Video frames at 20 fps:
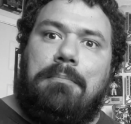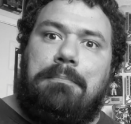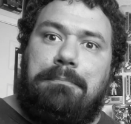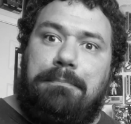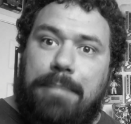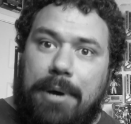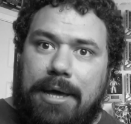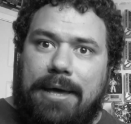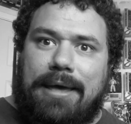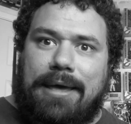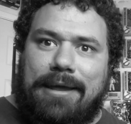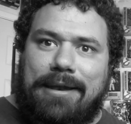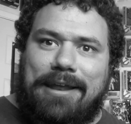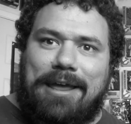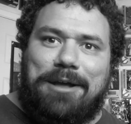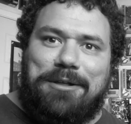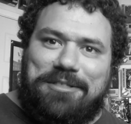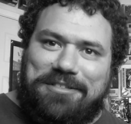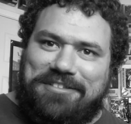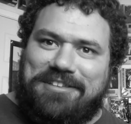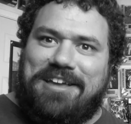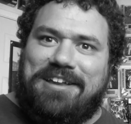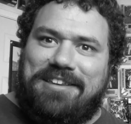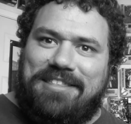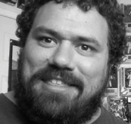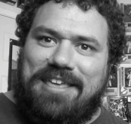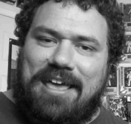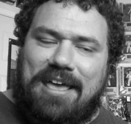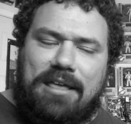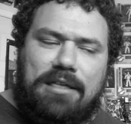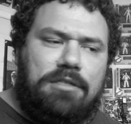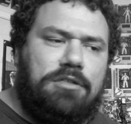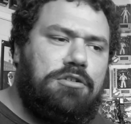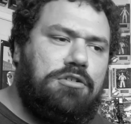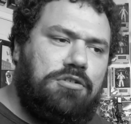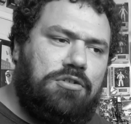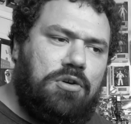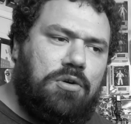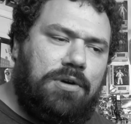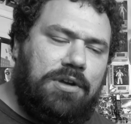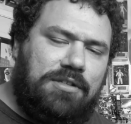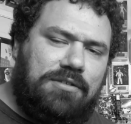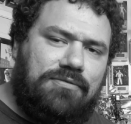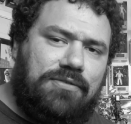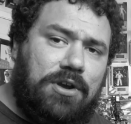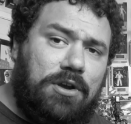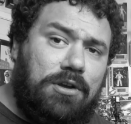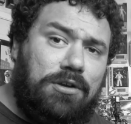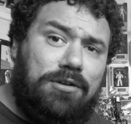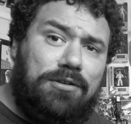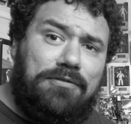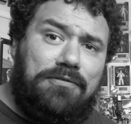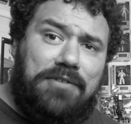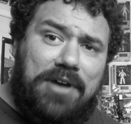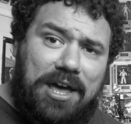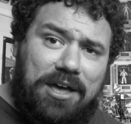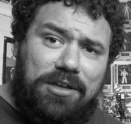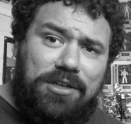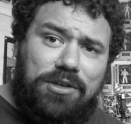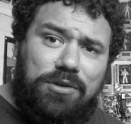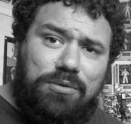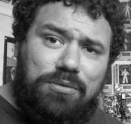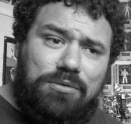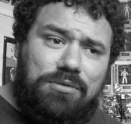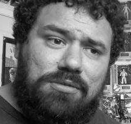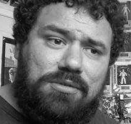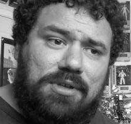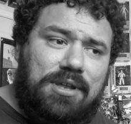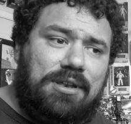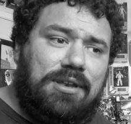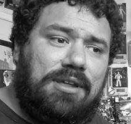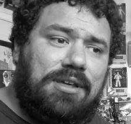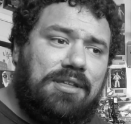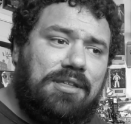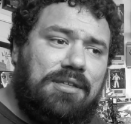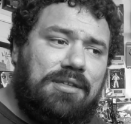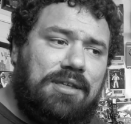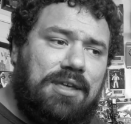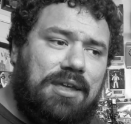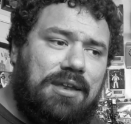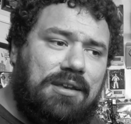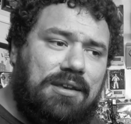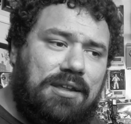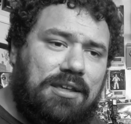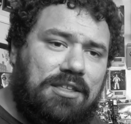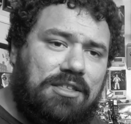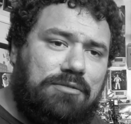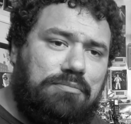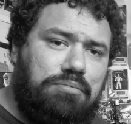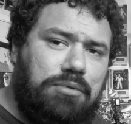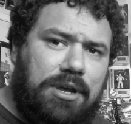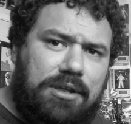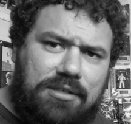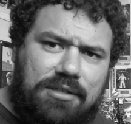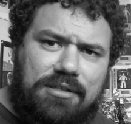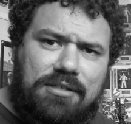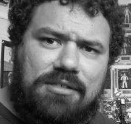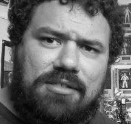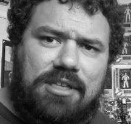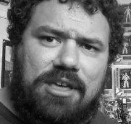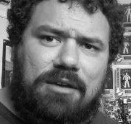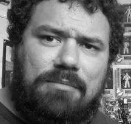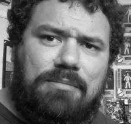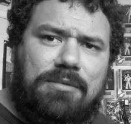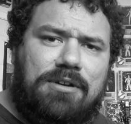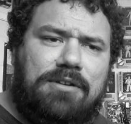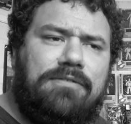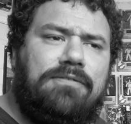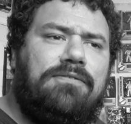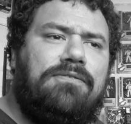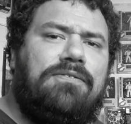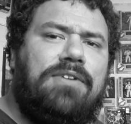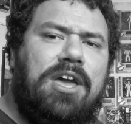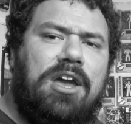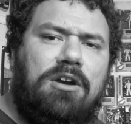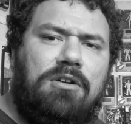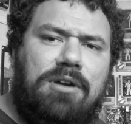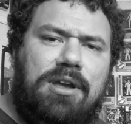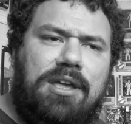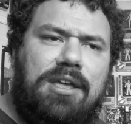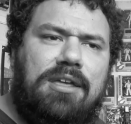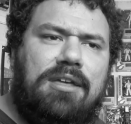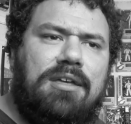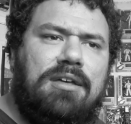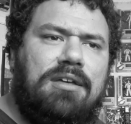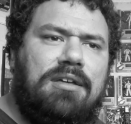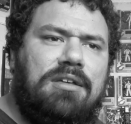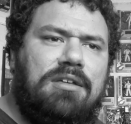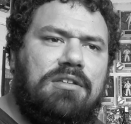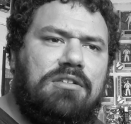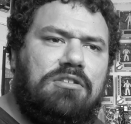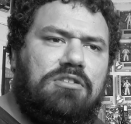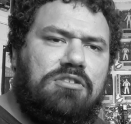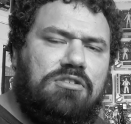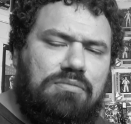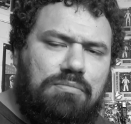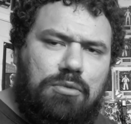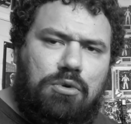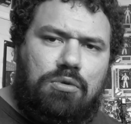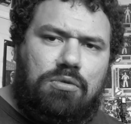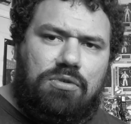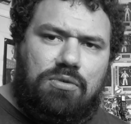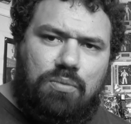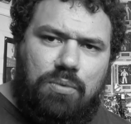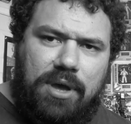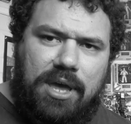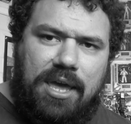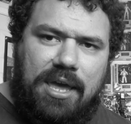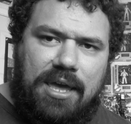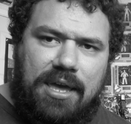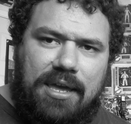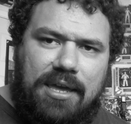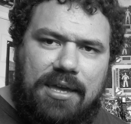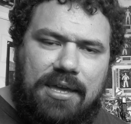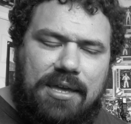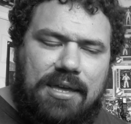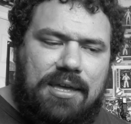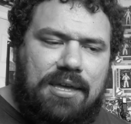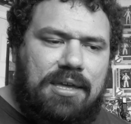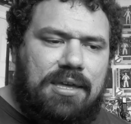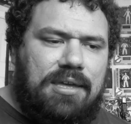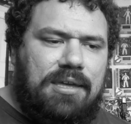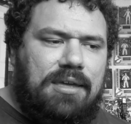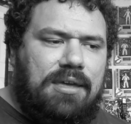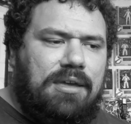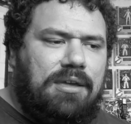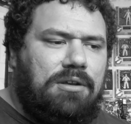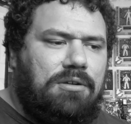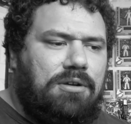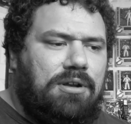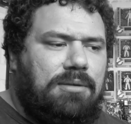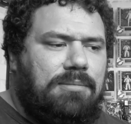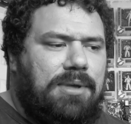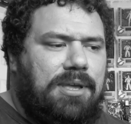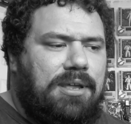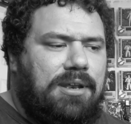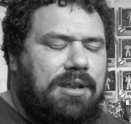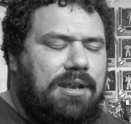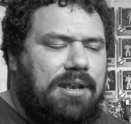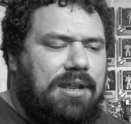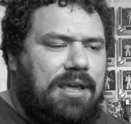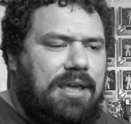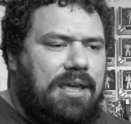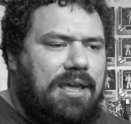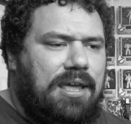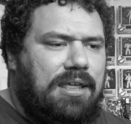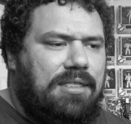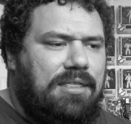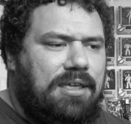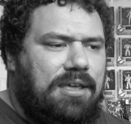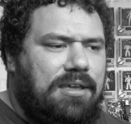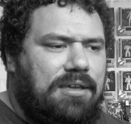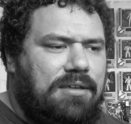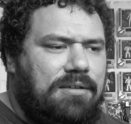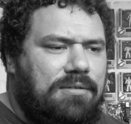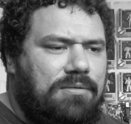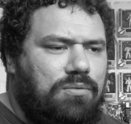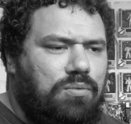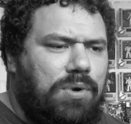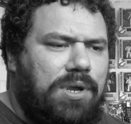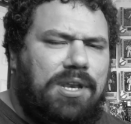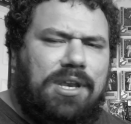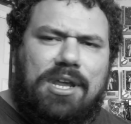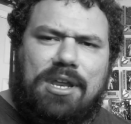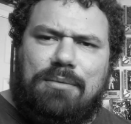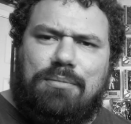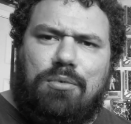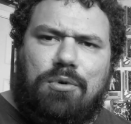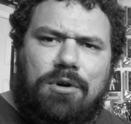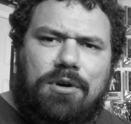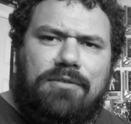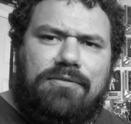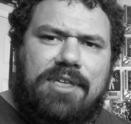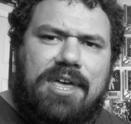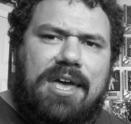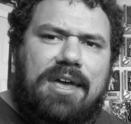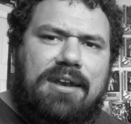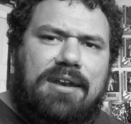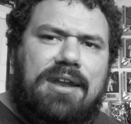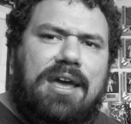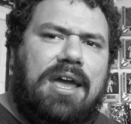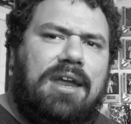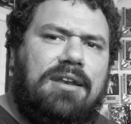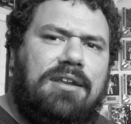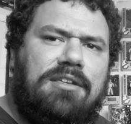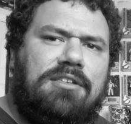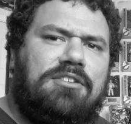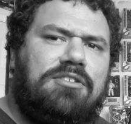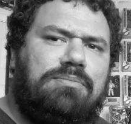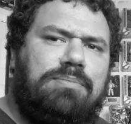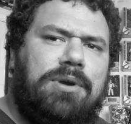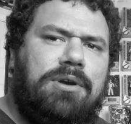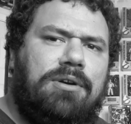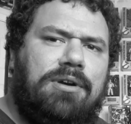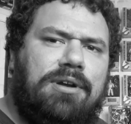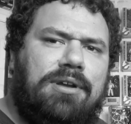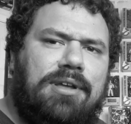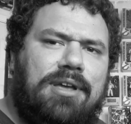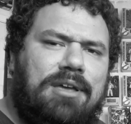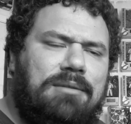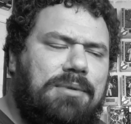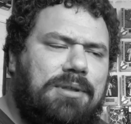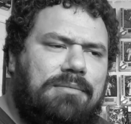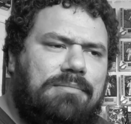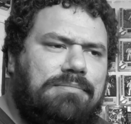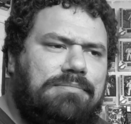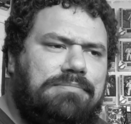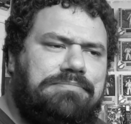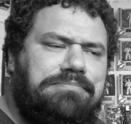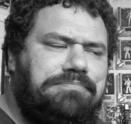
But outside of that, the show has very good values and expresses them in a very smooth way. You know what I mean? And I think we need more of that 90s spirit. I mean,